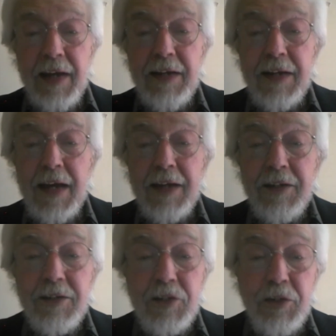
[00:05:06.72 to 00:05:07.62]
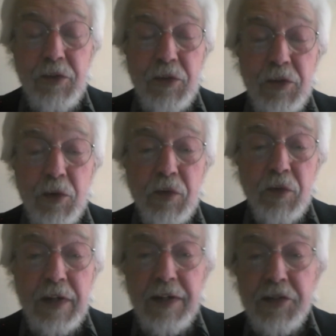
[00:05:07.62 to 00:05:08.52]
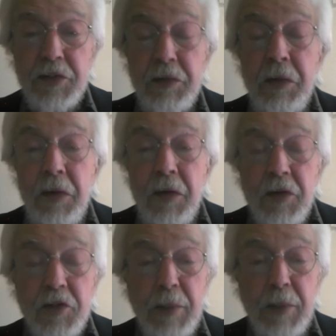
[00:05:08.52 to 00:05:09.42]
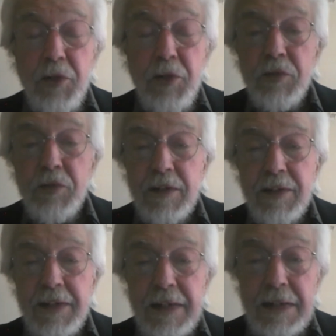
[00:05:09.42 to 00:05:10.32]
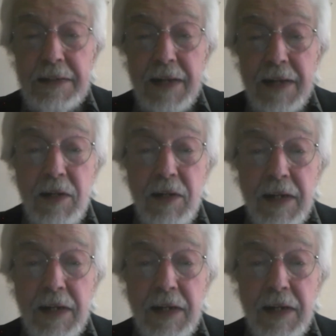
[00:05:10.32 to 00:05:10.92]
and using your feet to, to manoeuvre the Dalek,